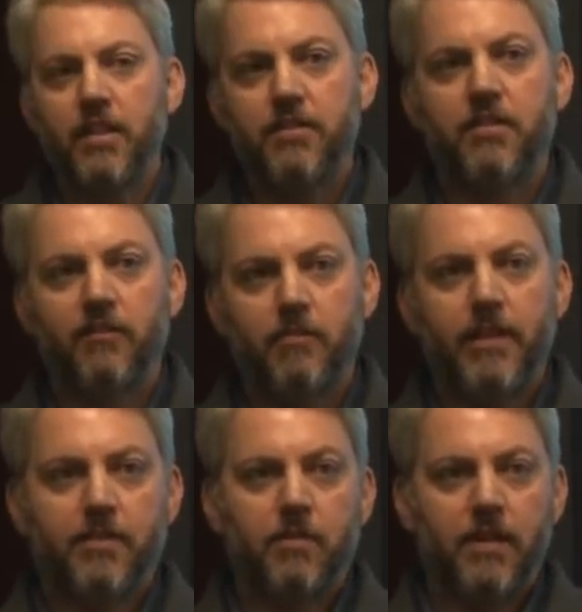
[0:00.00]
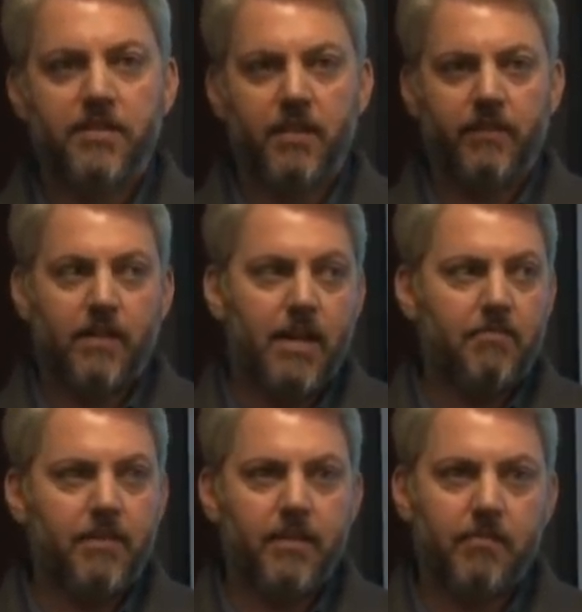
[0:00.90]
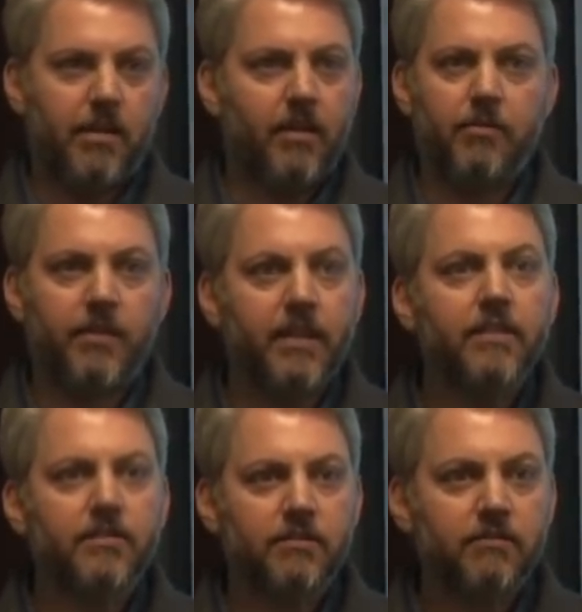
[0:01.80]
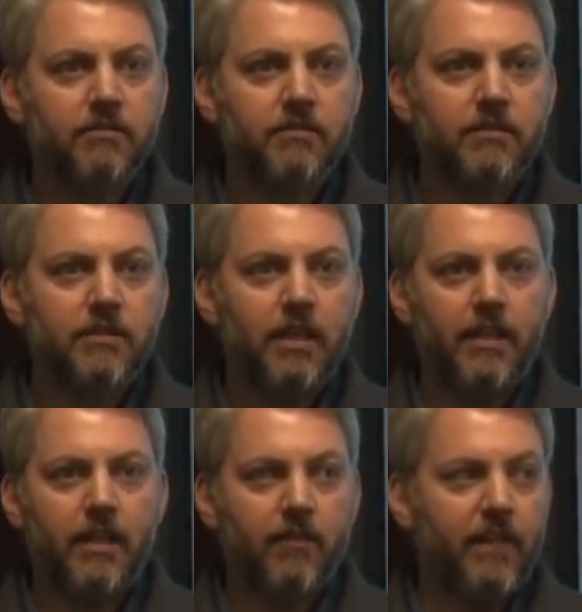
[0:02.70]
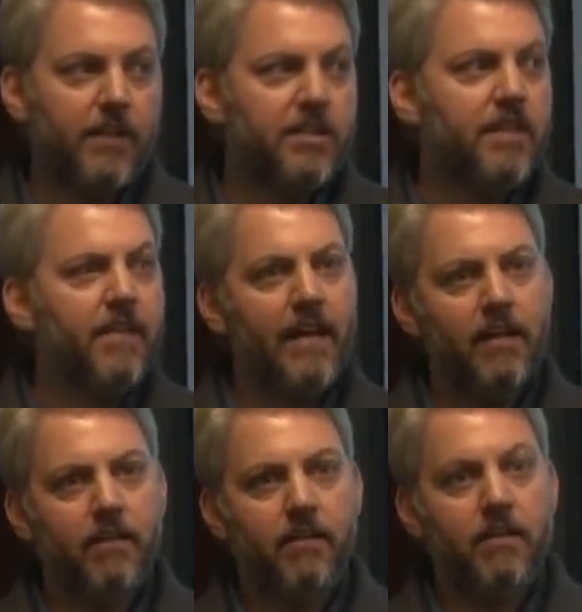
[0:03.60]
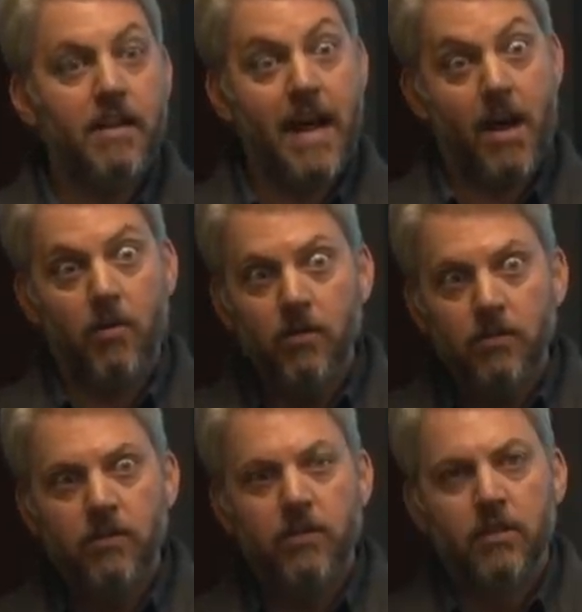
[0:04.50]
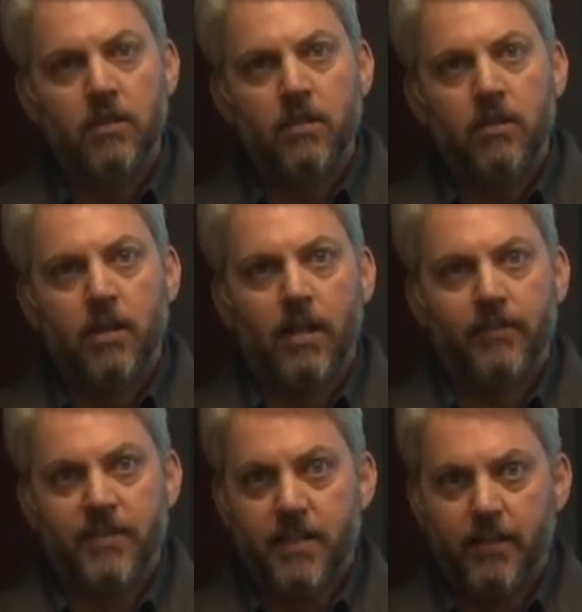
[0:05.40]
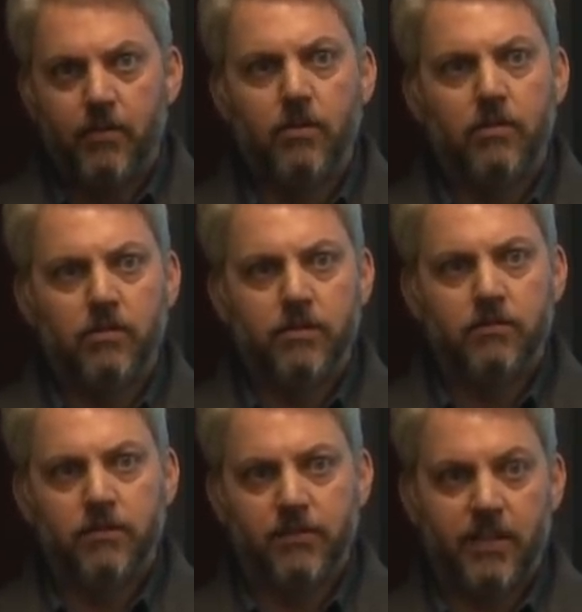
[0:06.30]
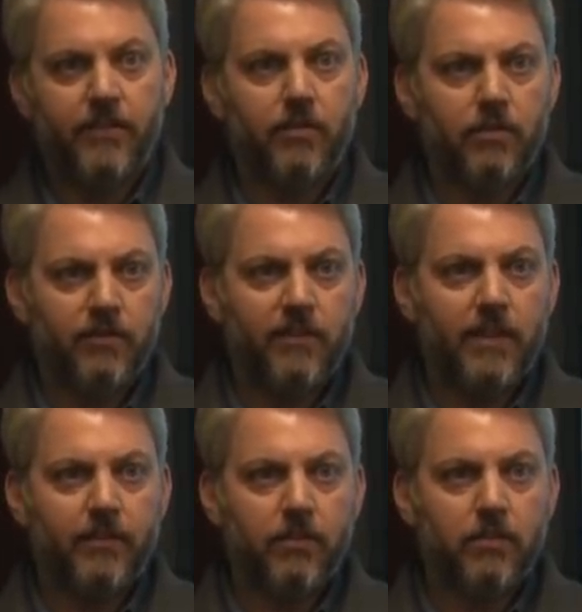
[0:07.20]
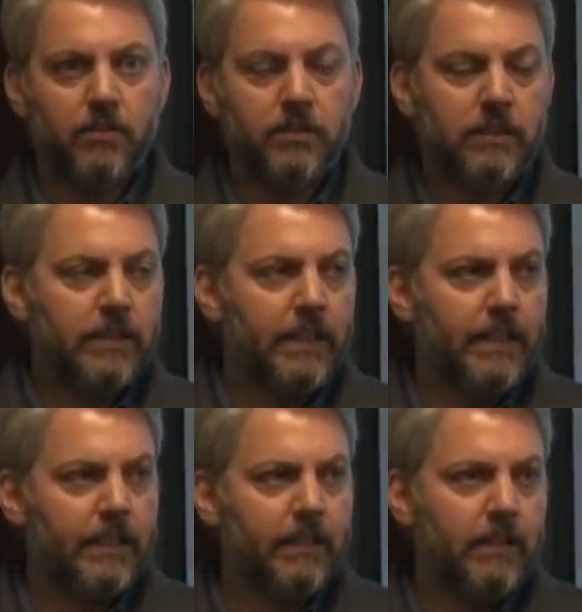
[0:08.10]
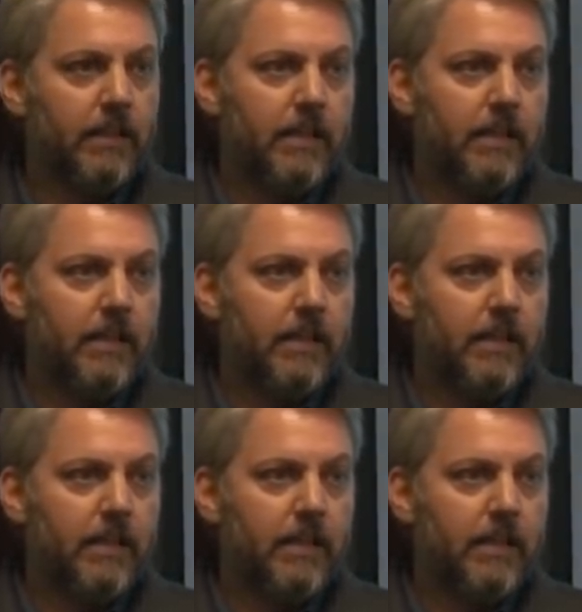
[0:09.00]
easier for me at 27, not being married with kids. I think if I did that now, I have a 10-year-old, a seven-year-old, and a five-year-old, and